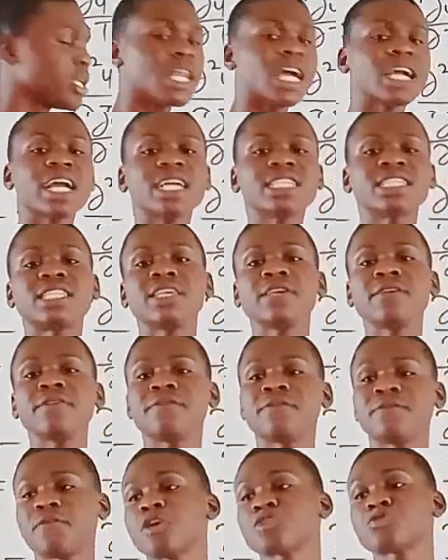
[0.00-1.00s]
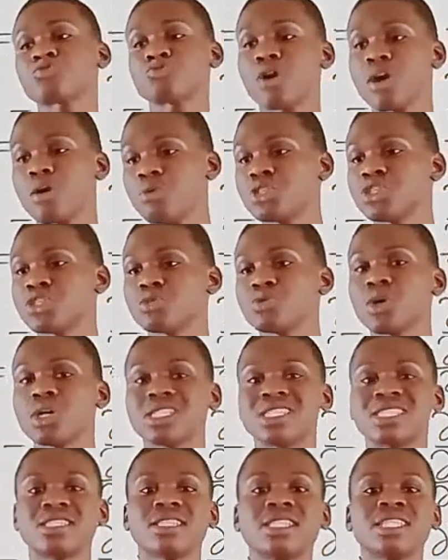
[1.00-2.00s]
negative 4 squared, which is
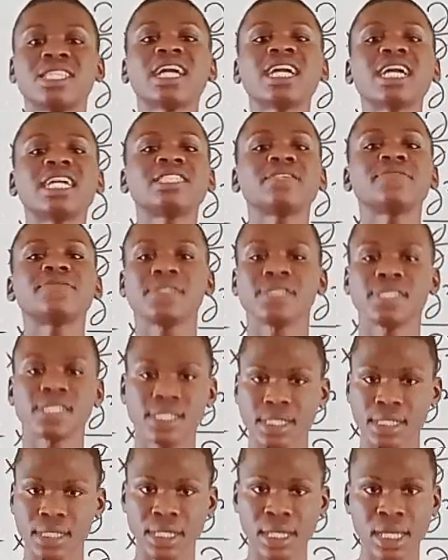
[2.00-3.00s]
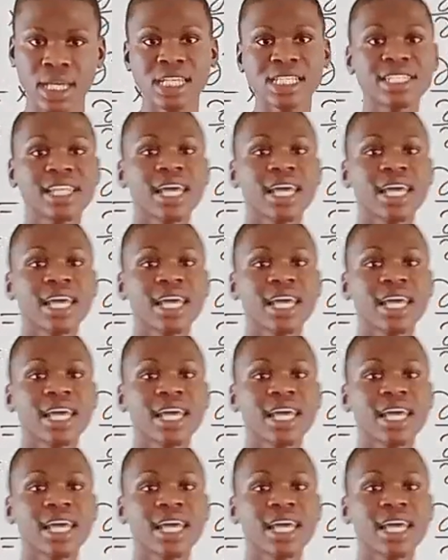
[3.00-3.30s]
what? Negative 16, is